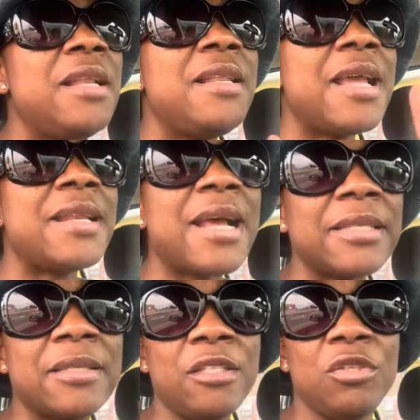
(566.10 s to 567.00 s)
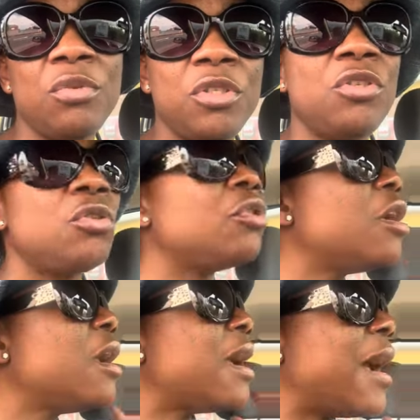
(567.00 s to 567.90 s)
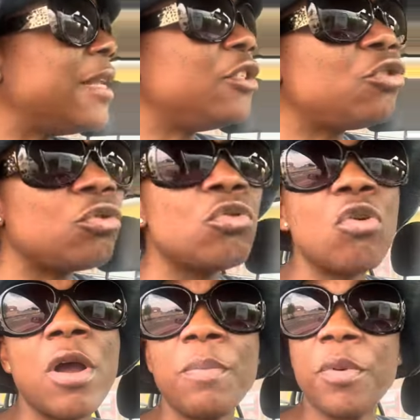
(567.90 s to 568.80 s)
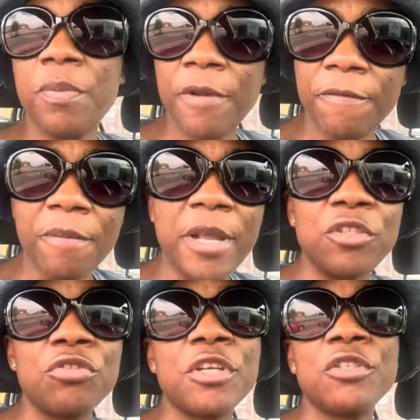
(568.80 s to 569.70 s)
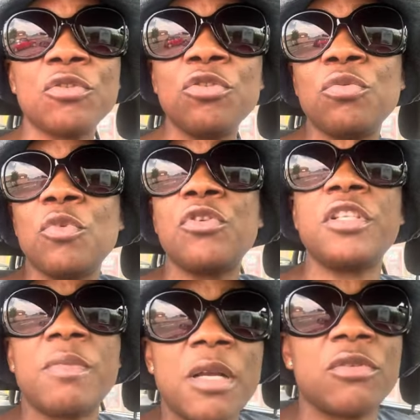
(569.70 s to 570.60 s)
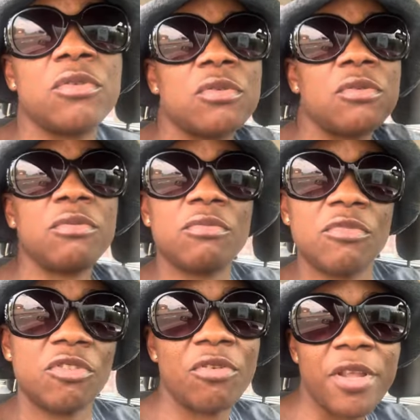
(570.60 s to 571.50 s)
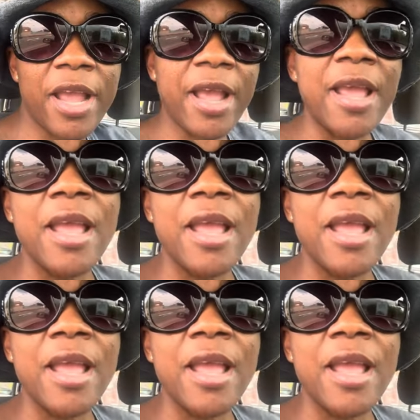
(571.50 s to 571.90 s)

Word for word: let that sit with you i need to go and prepare for my children's school tomorrow is back to school so yeah